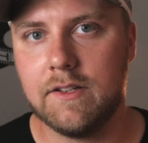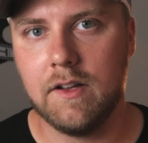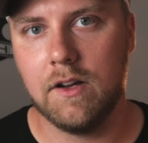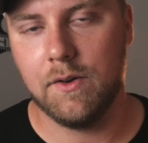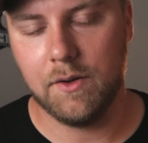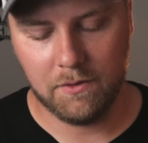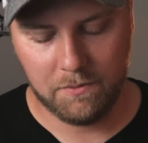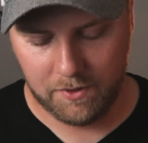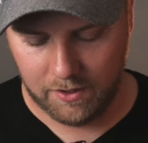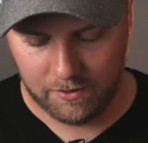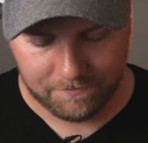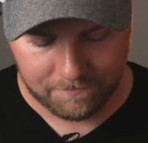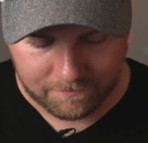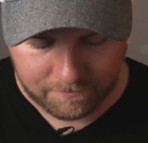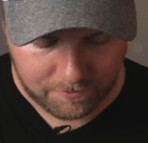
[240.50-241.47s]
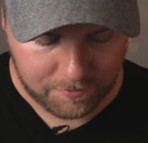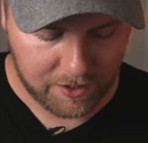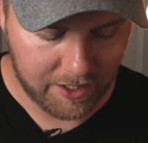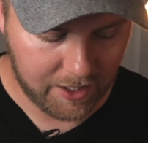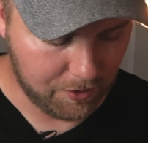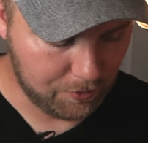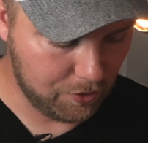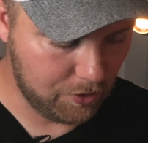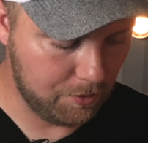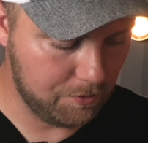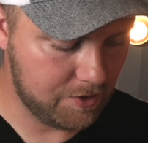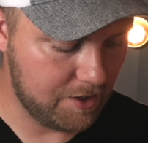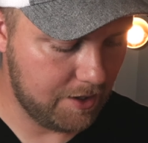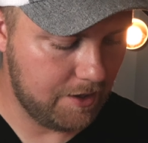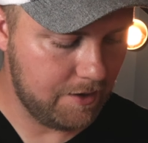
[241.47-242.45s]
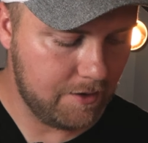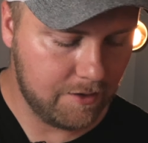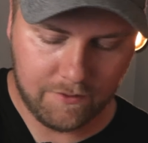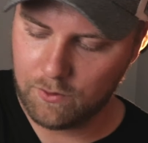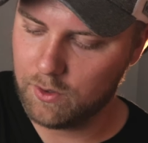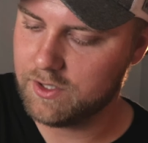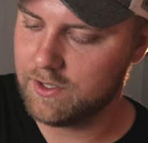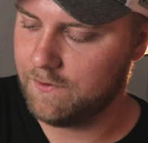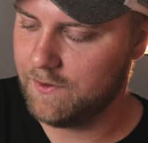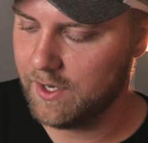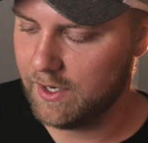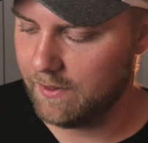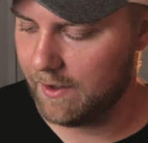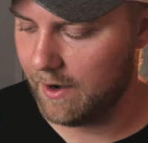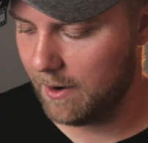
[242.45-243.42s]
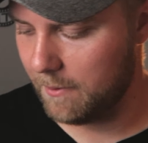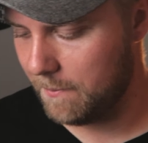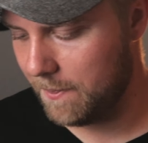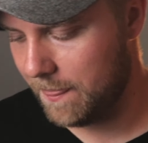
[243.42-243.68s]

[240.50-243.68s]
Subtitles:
so it'll be plenty of room for it to fit in there.